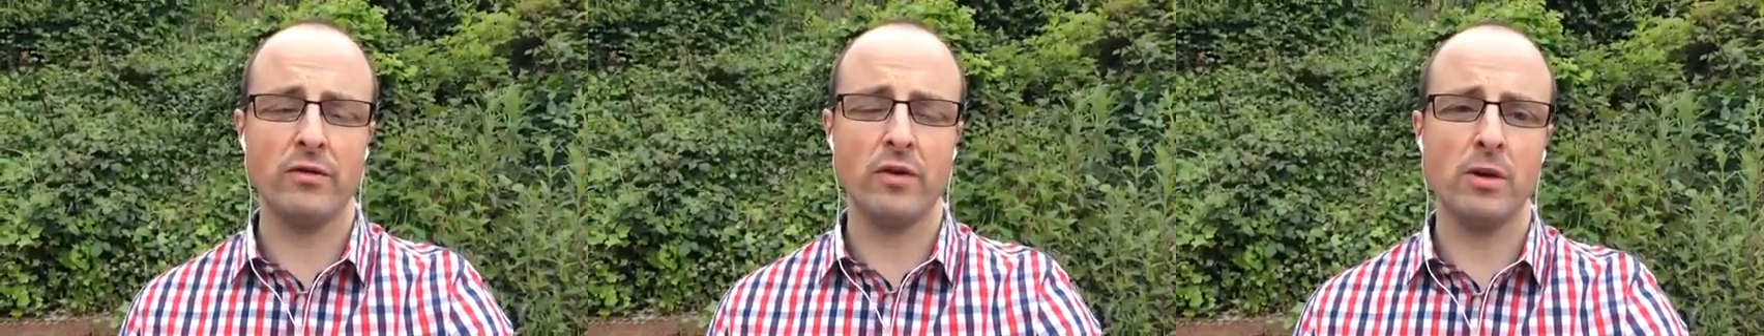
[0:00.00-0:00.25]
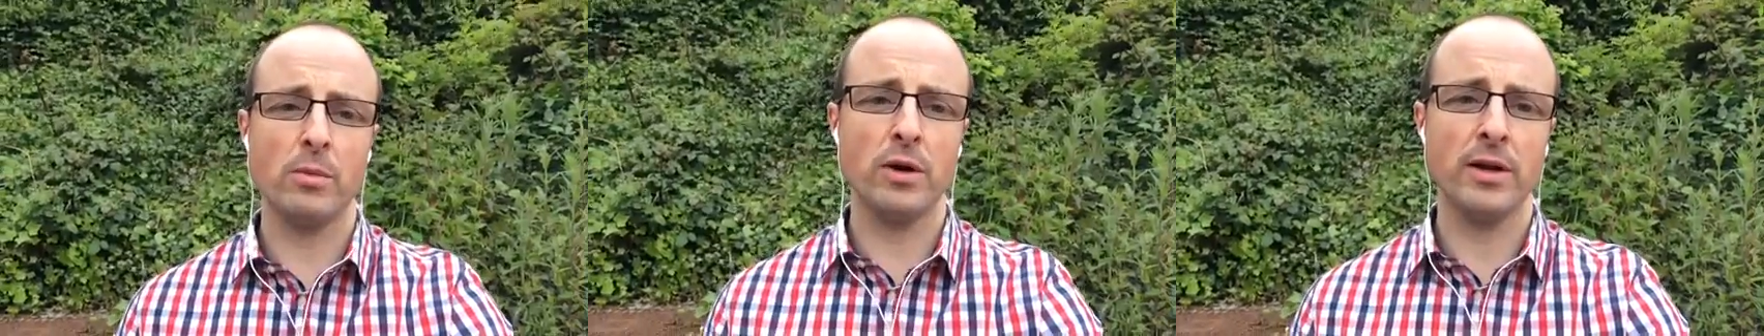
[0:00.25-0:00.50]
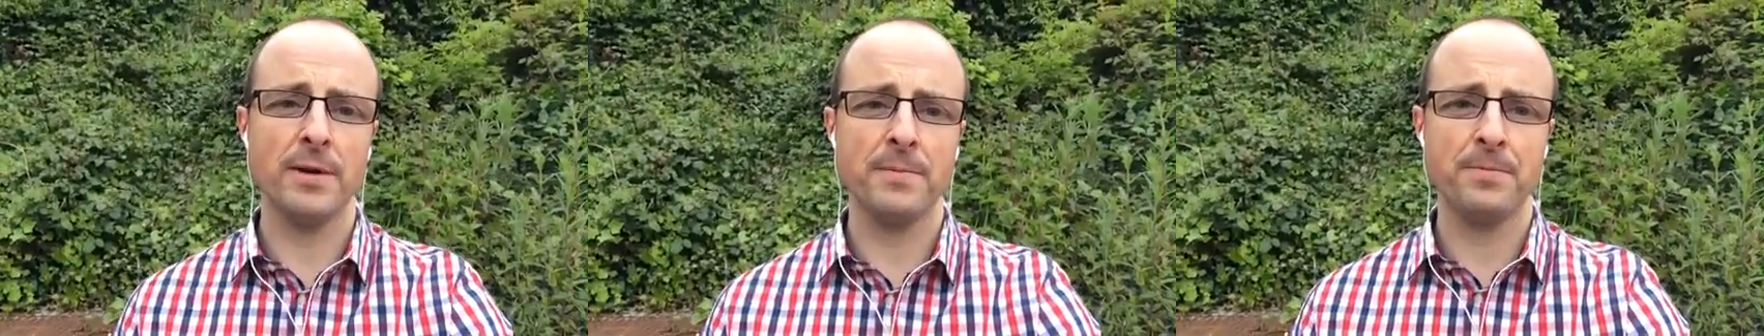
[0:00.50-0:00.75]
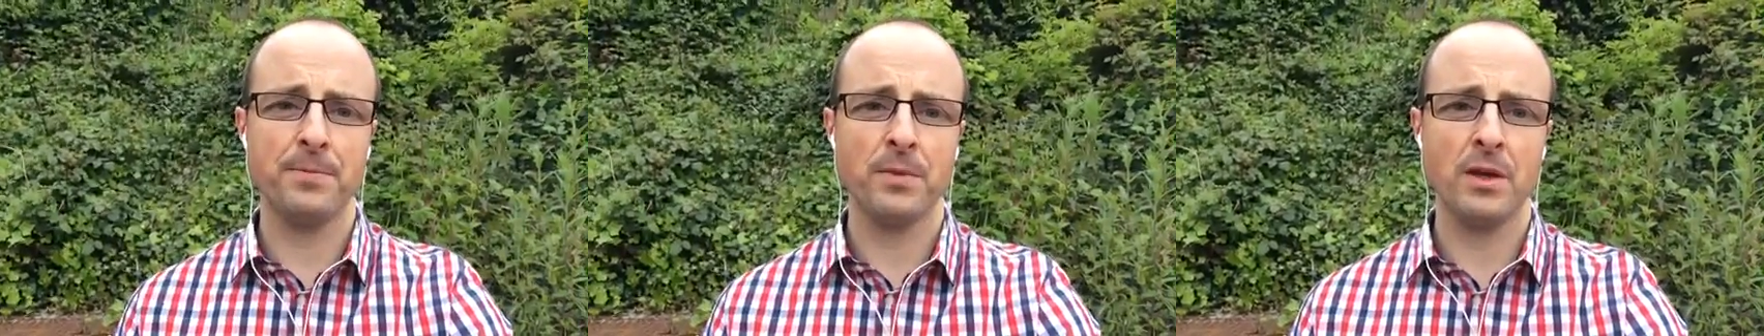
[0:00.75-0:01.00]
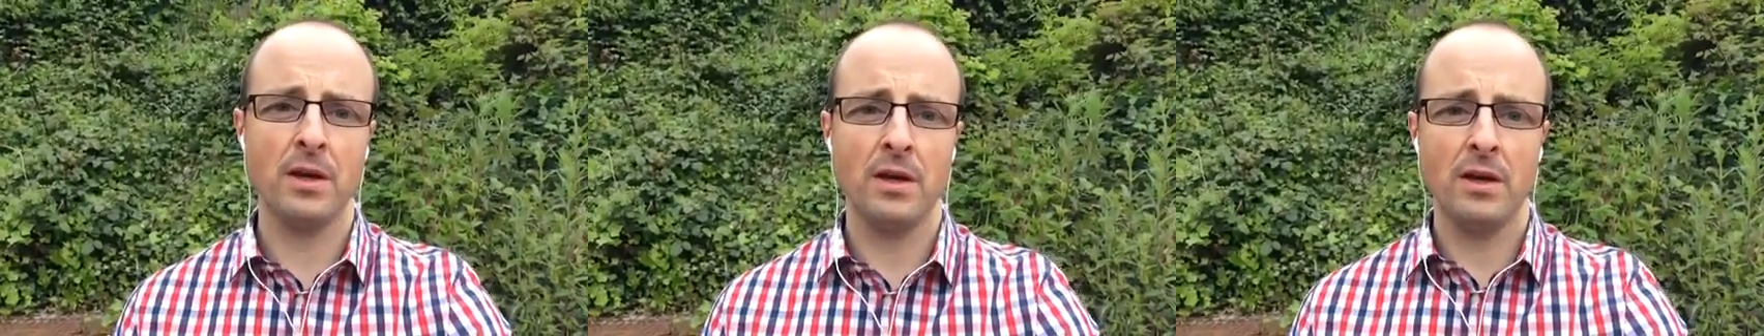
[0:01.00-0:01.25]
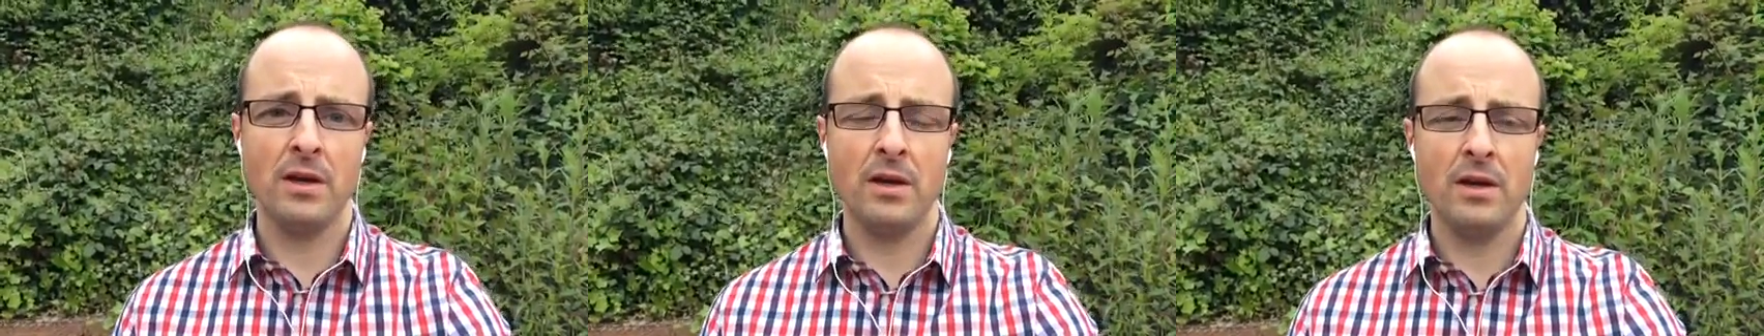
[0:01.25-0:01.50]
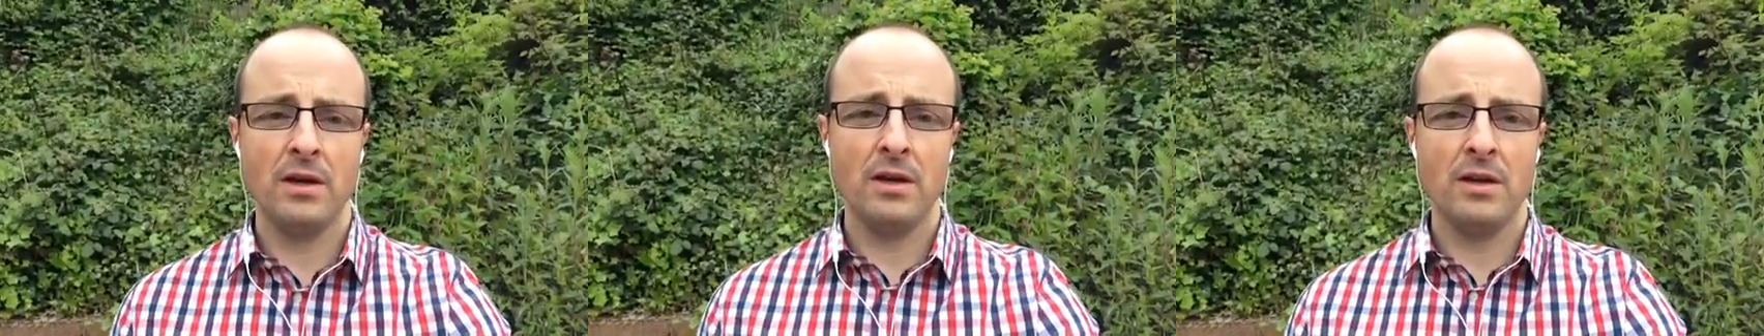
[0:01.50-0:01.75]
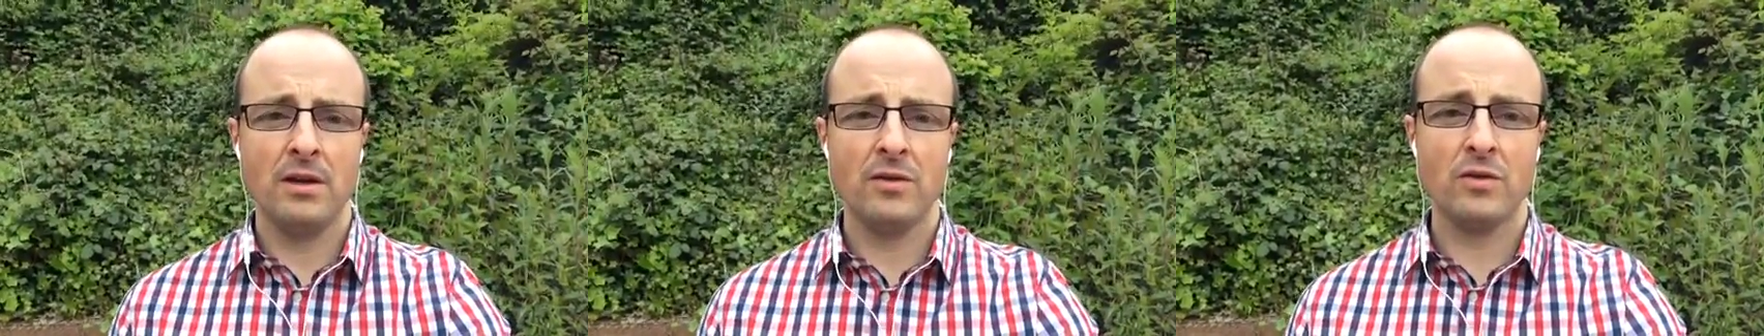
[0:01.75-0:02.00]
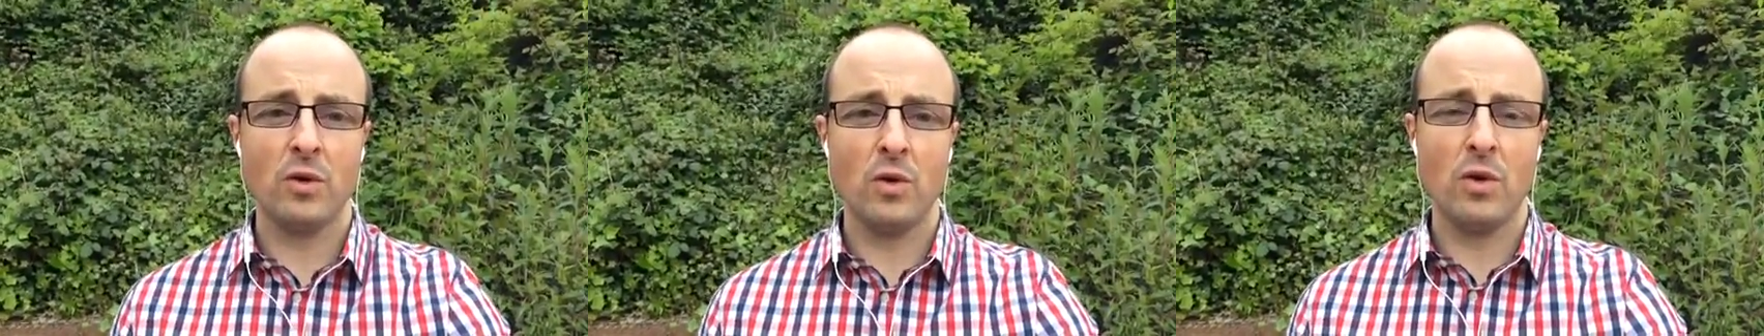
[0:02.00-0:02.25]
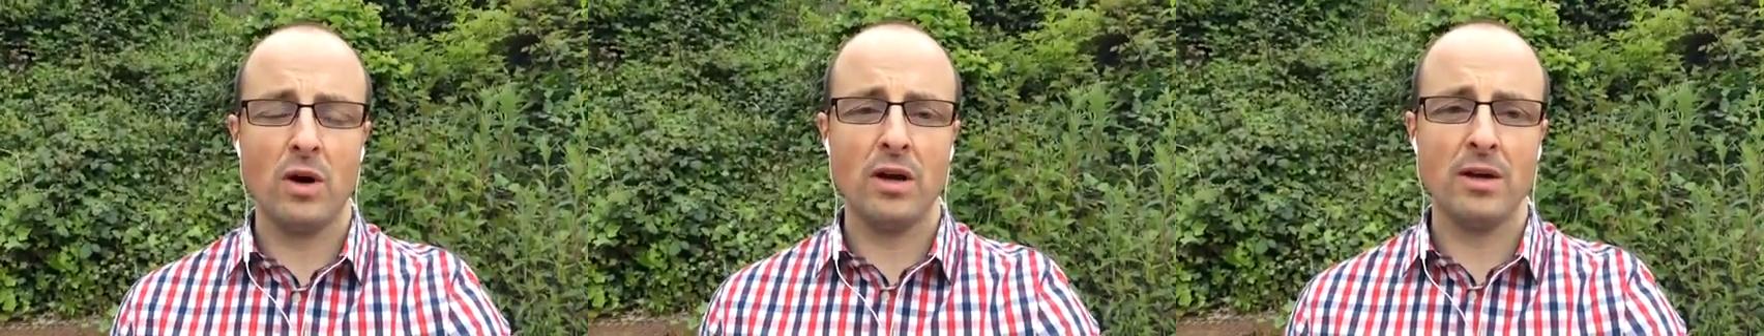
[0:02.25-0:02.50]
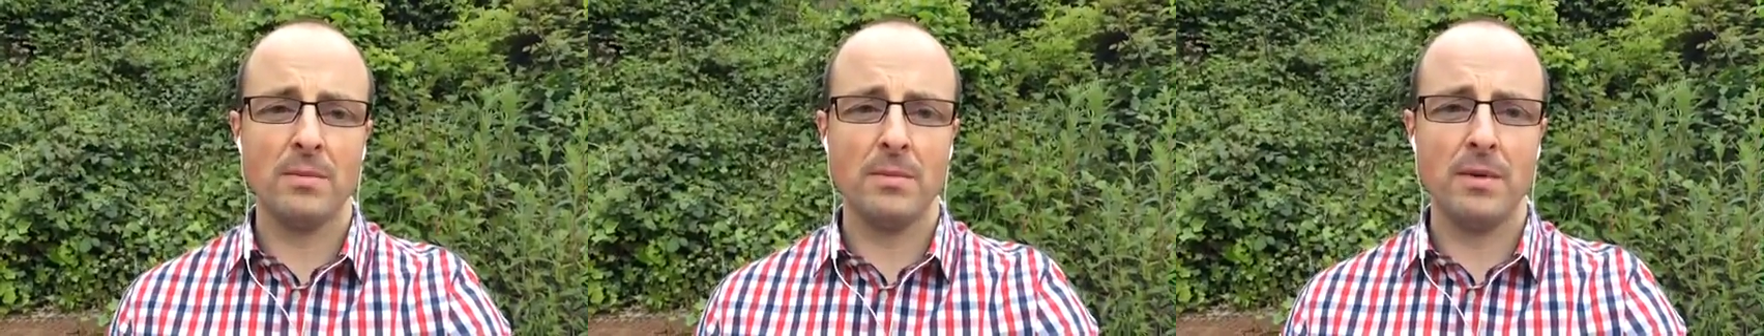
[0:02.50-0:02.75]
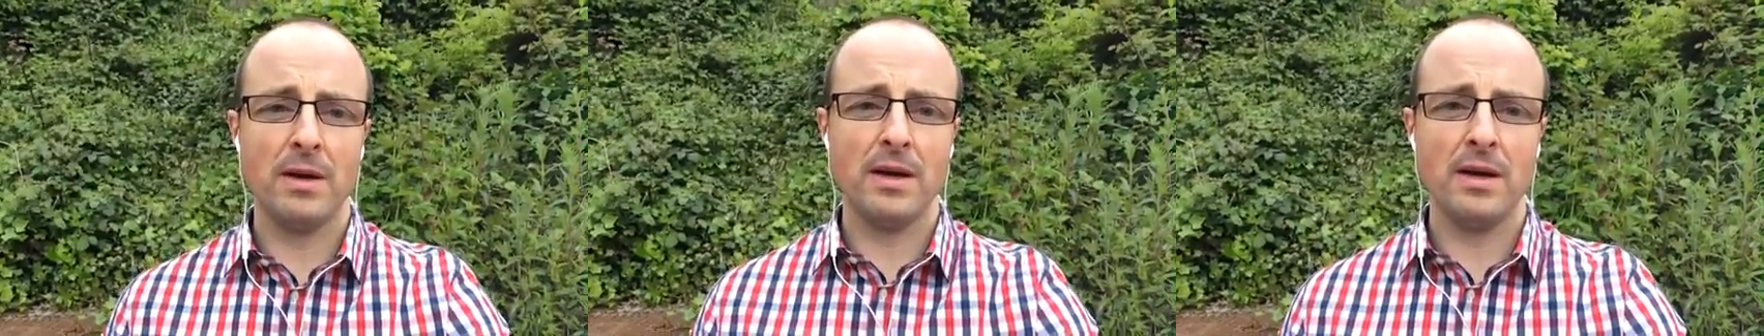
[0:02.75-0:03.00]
for Hibernia. So I am